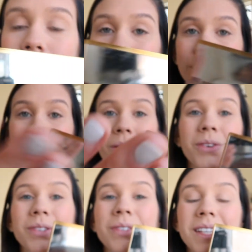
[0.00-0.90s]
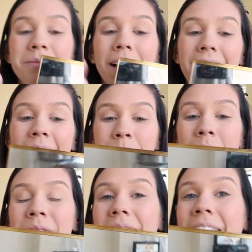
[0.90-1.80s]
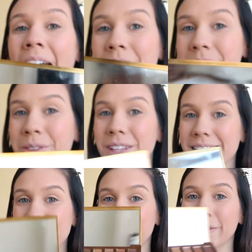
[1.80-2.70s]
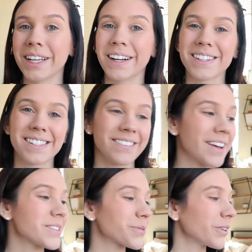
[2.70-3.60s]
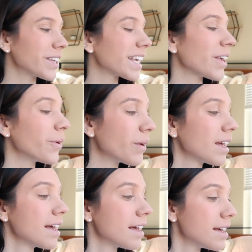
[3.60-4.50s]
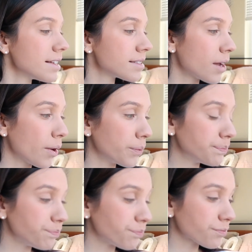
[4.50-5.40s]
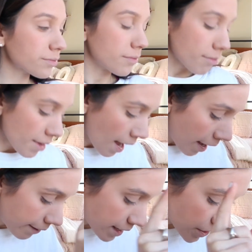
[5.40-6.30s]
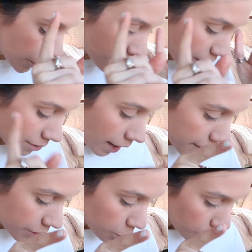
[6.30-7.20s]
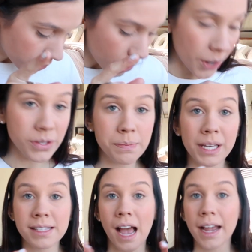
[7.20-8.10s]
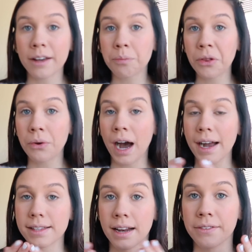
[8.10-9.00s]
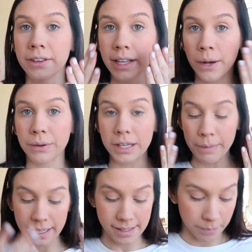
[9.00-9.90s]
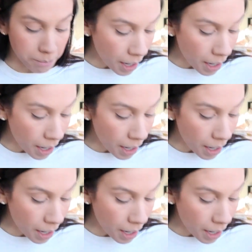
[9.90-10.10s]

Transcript: And you can also see my camera and the cat food that's spilt here, so that's really cute. So I like to use a lot of the gold tones because I have blue eyes and I feel like it really makes them